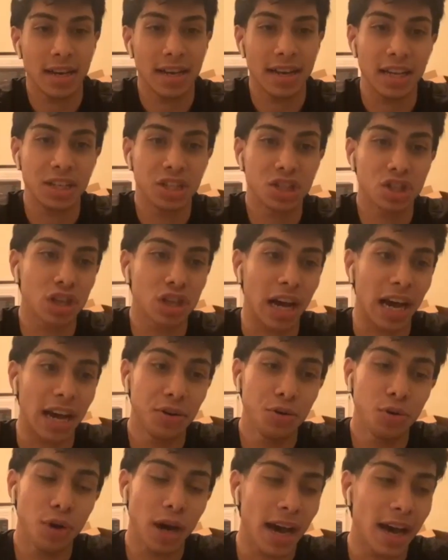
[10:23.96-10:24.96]
and I
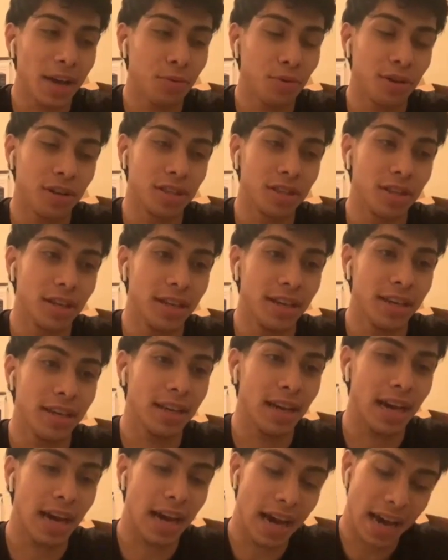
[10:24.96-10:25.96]
knew I had what it takes.
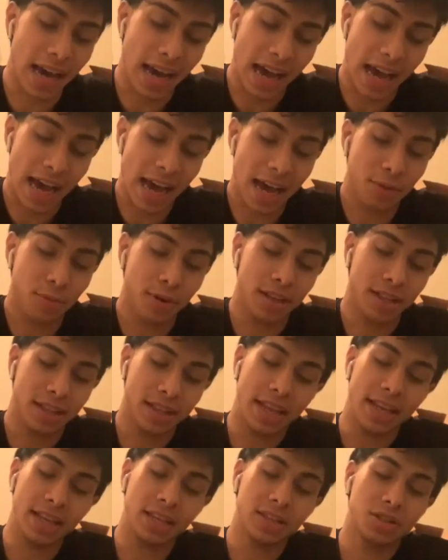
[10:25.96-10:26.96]
I had what it
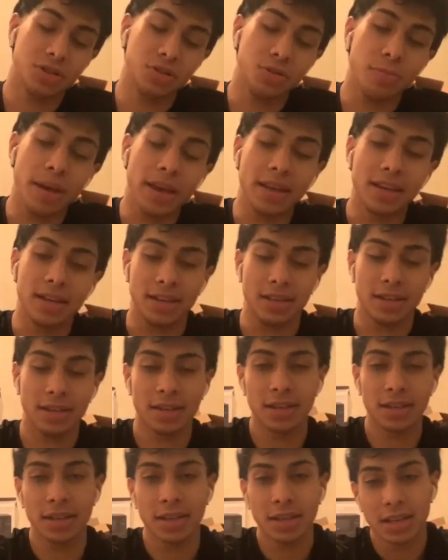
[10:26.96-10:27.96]
takes to make it.
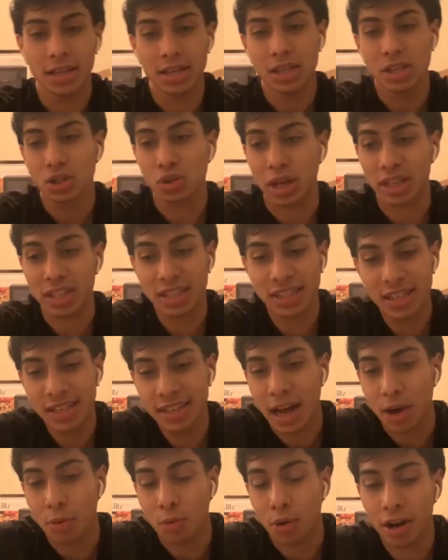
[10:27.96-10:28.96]
So I just
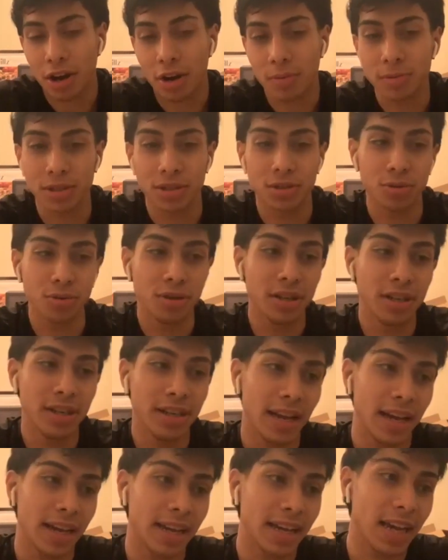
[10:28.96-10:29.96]
needed that one
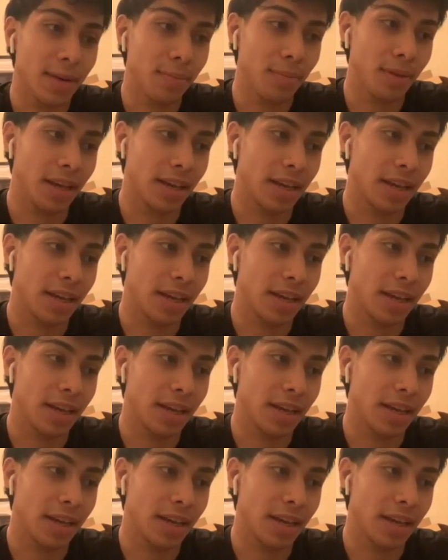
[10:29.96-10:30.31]
opportunity, and I kept